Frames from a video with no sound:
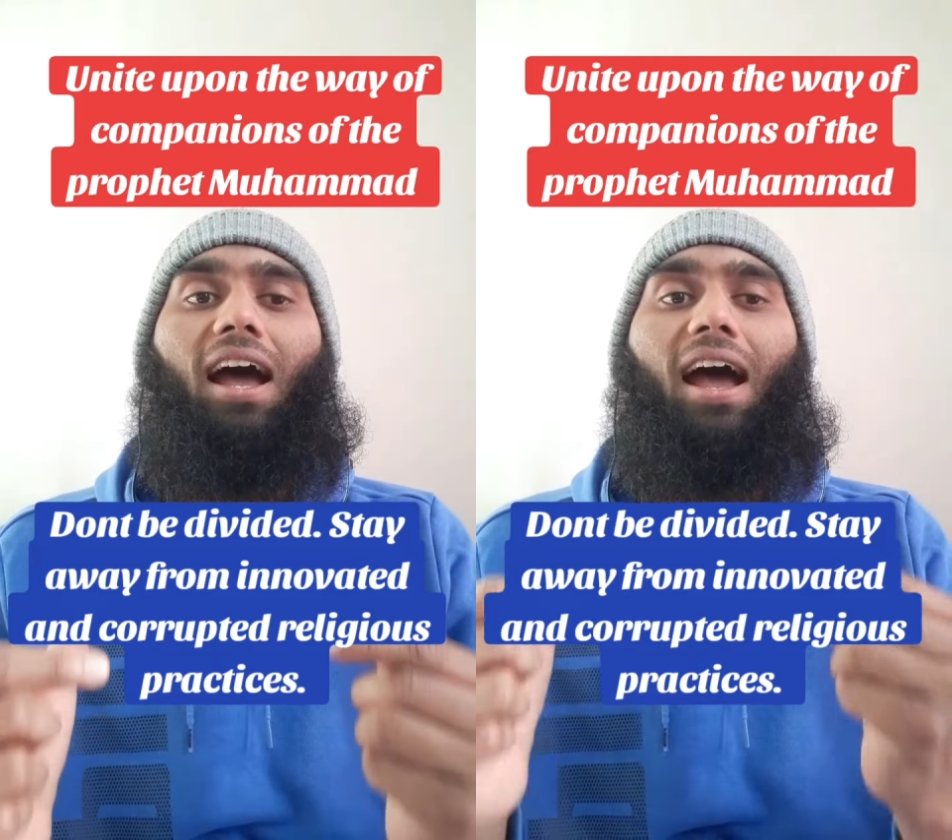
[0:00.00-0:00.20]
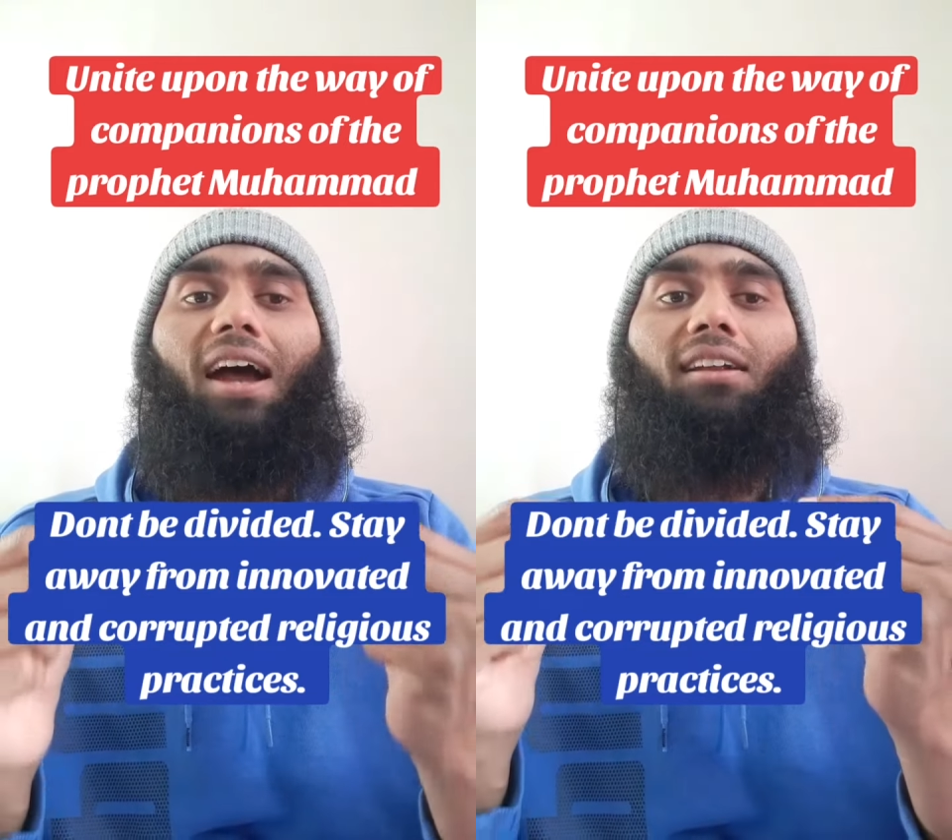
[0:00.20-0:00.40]

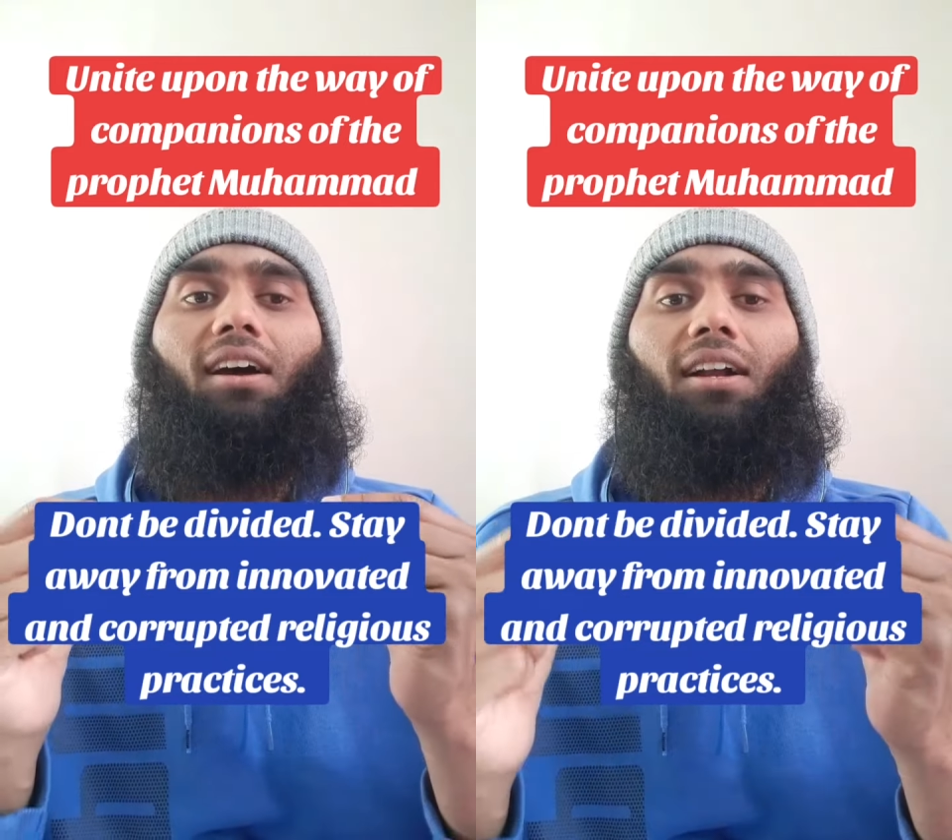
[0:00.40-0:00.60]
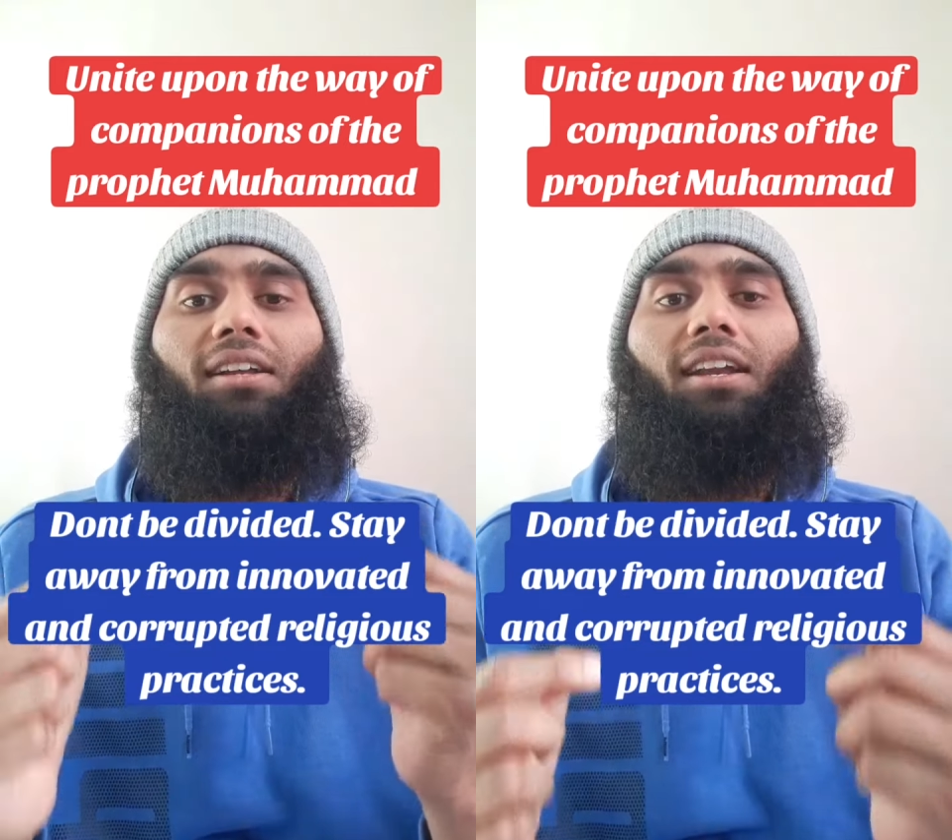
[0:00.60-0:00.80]
and
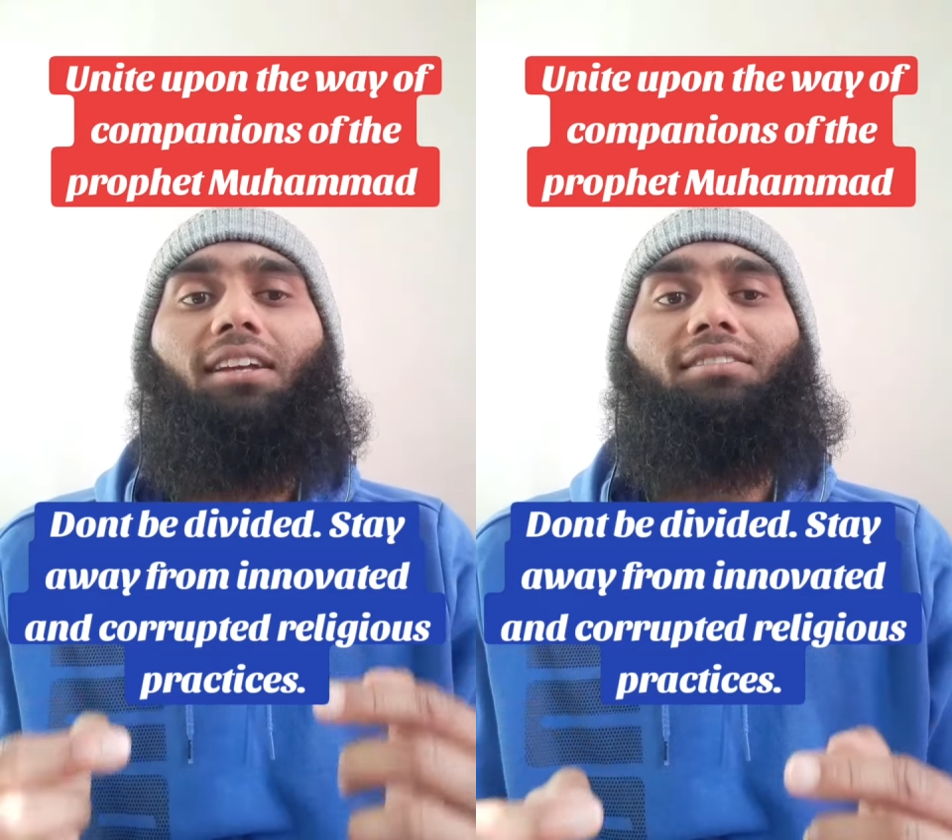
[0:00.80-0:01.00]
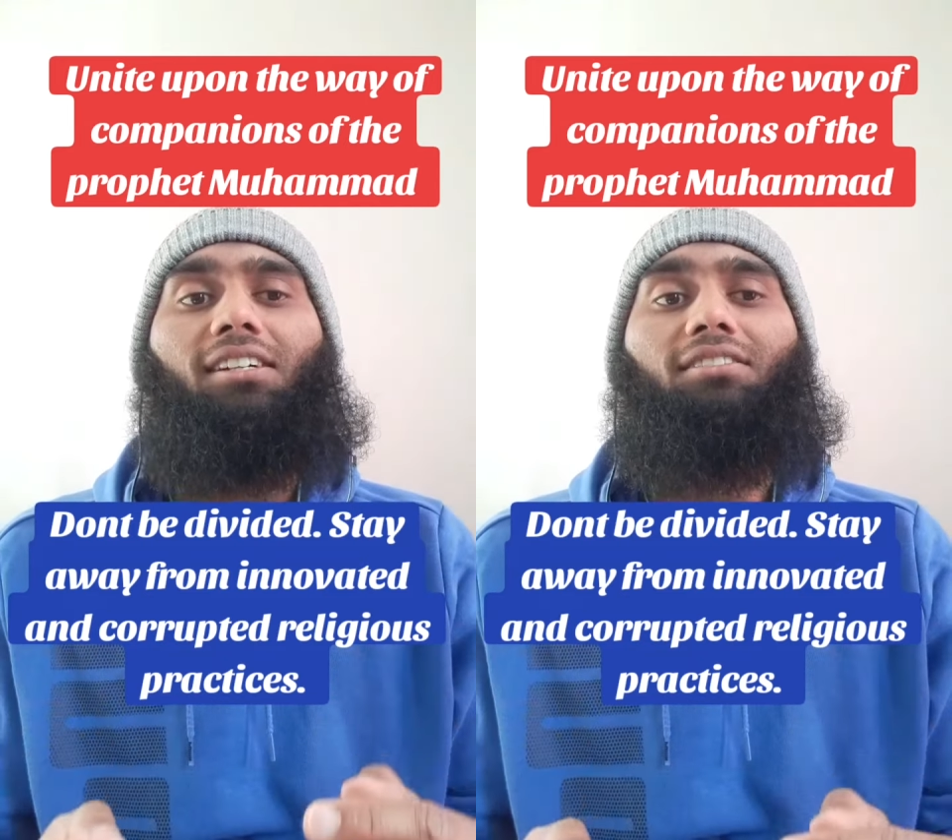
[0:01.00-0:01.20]

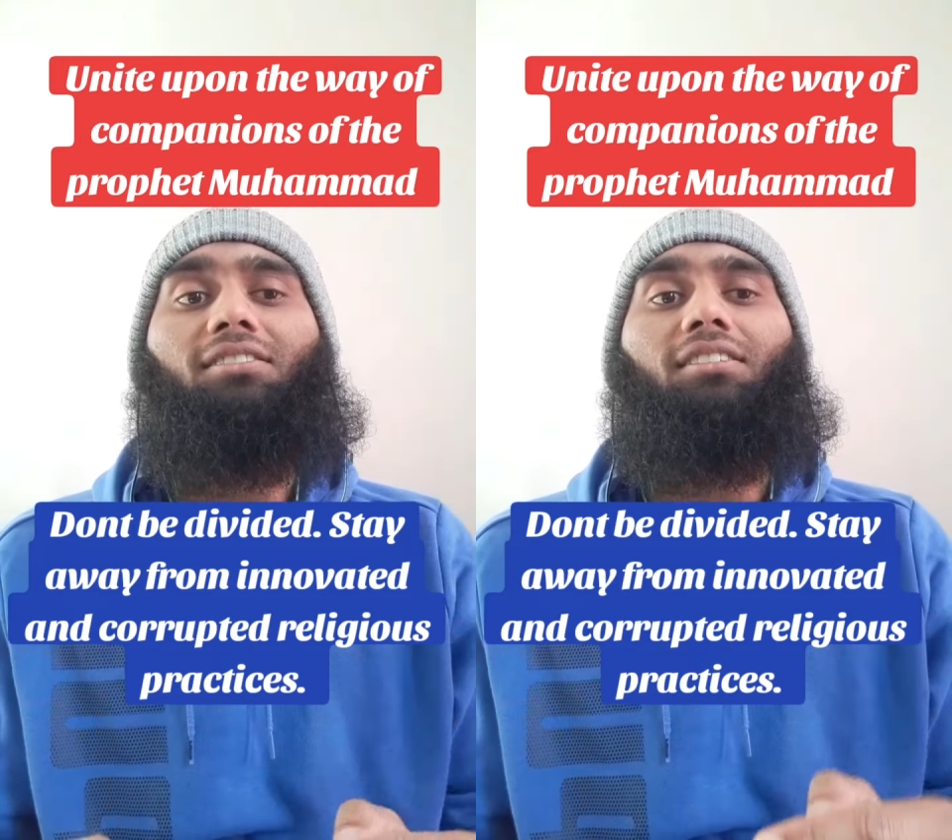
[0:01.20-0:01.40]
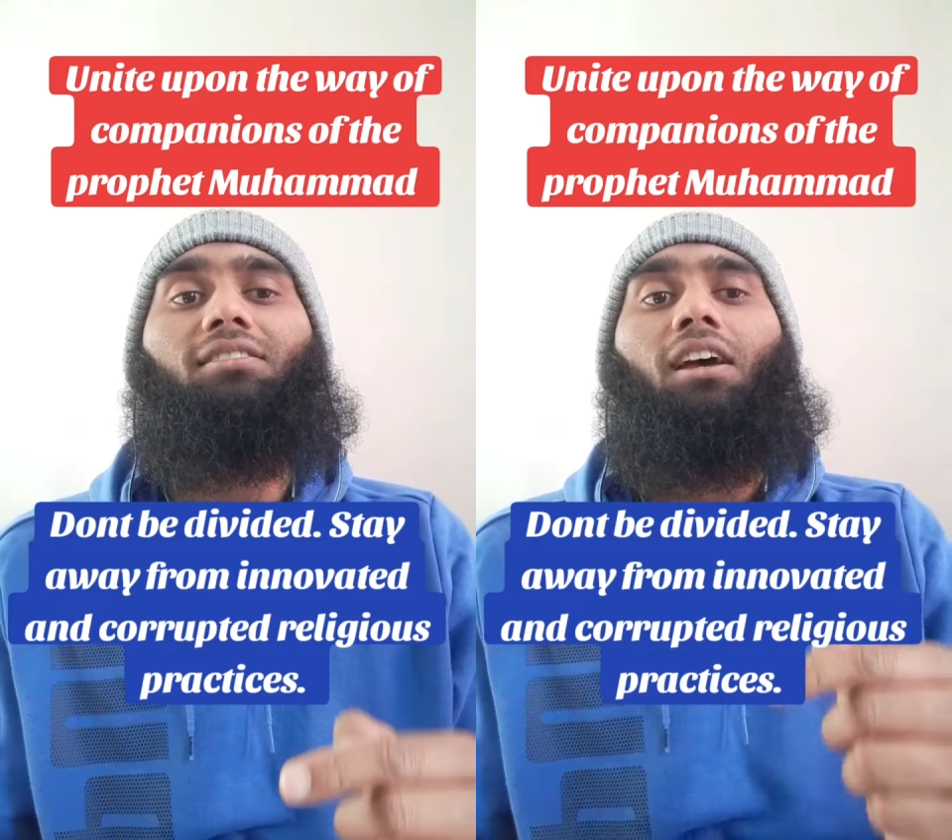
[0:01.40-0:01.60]
attaining
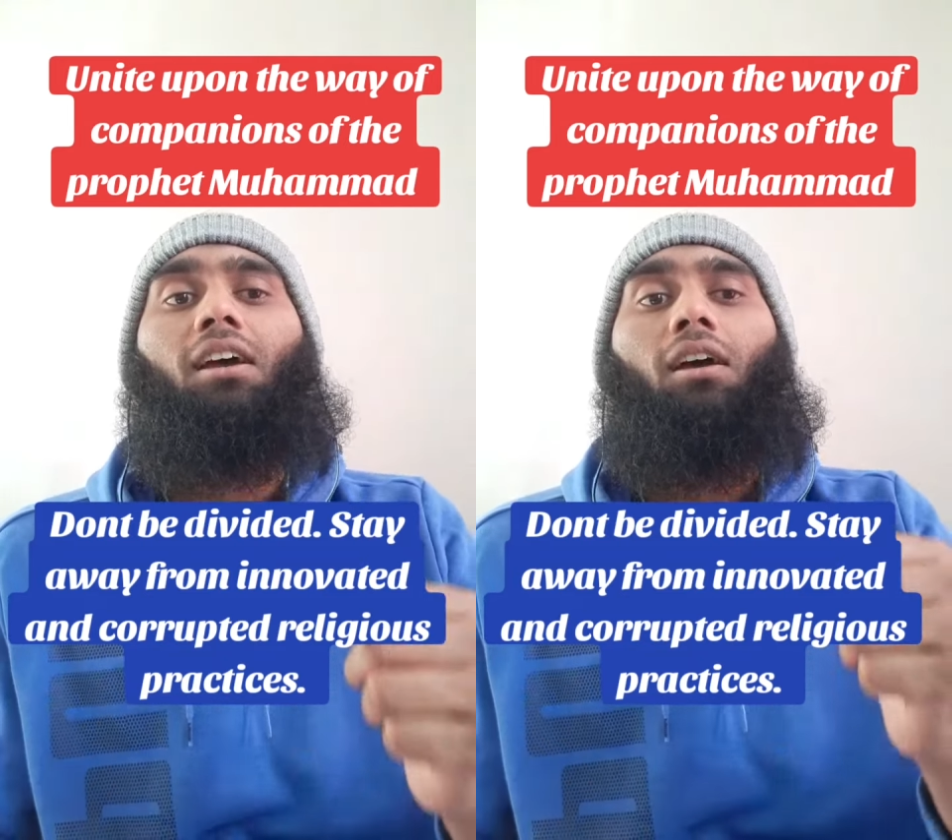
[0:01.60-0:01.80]
success